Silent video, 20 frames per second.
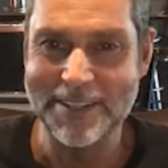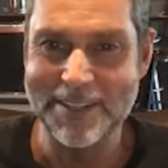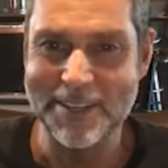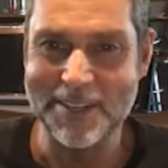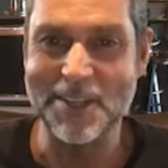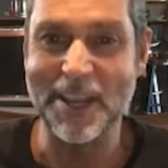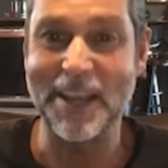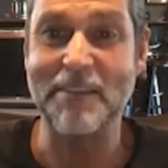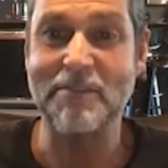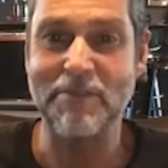to
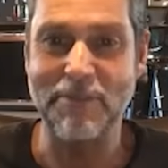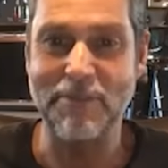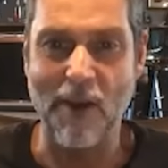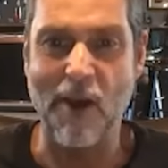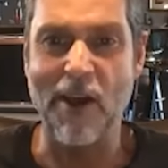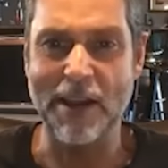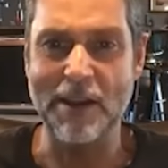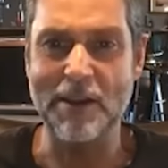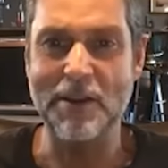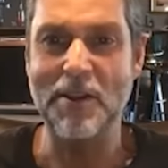say,
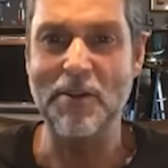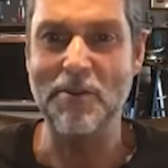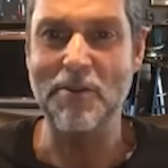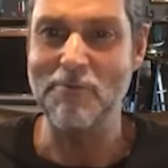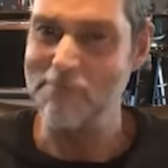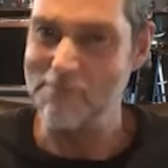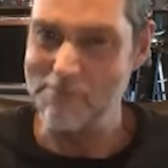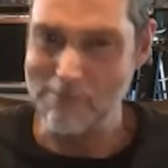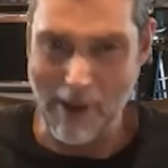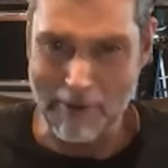fine,
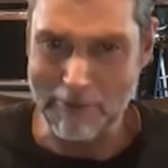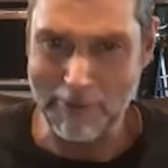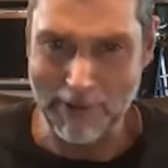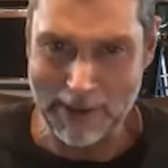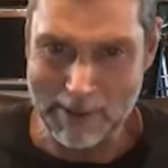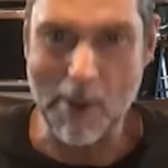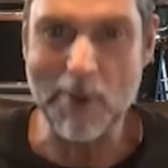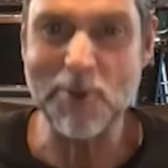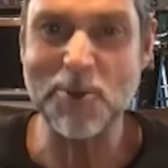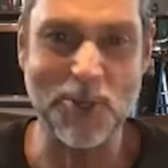
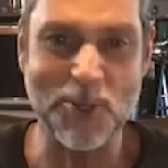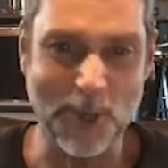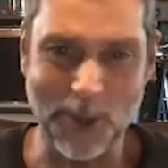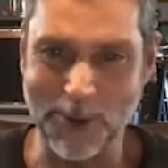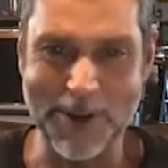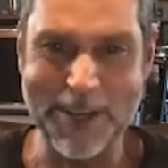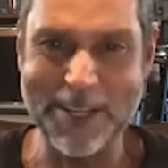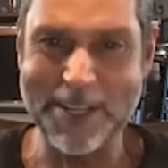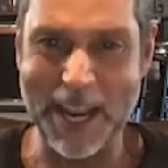roughly most jewelry